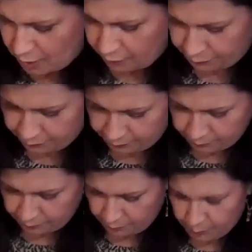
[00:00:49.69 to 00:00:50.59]
kind of
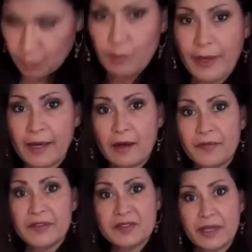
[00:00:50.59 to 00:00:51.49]
pull back
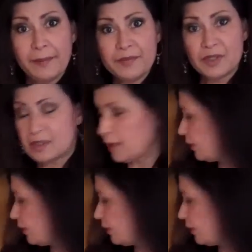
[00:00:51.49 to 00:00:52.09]
on the stem just